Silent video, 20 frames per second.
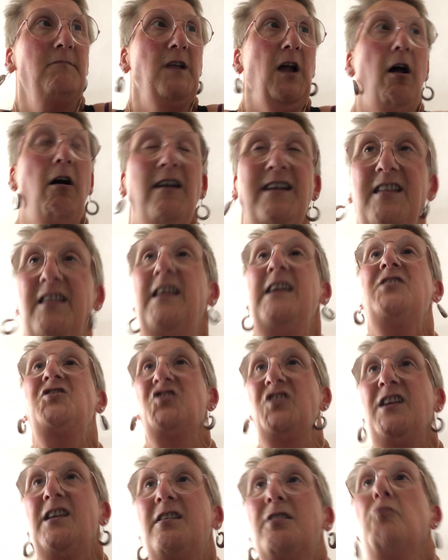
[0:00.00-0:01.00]
I think
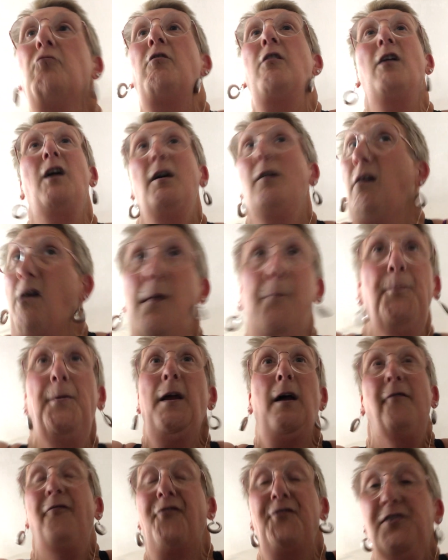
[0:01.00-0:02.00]
she thought I'd be
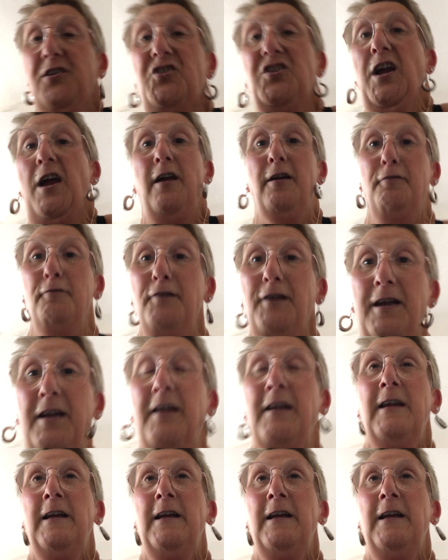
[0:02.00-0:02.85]
up for the joke.